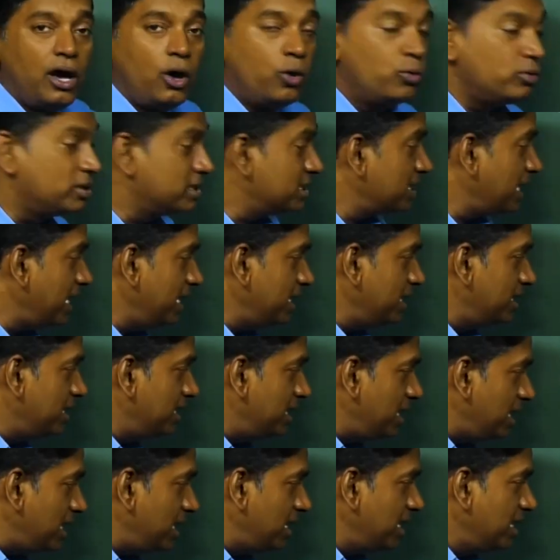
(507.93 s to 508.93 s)
outside
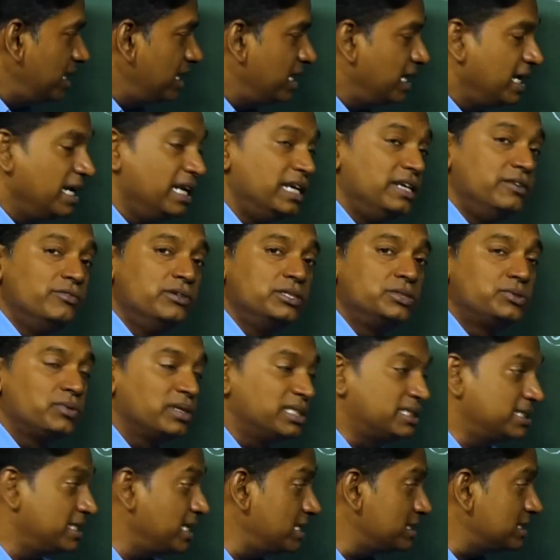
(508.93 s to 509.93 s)
the
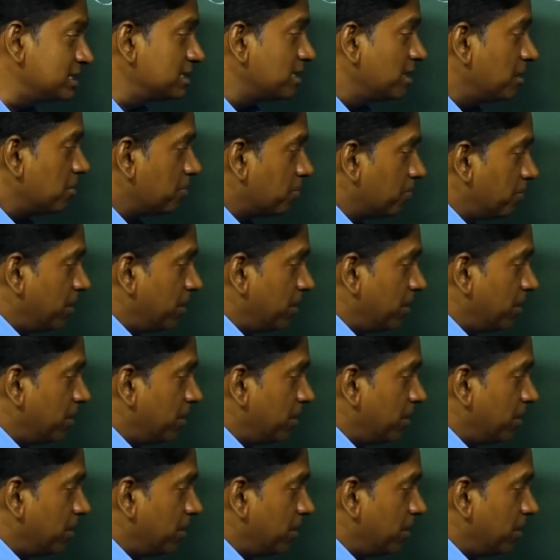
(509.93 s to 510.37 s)
individual sets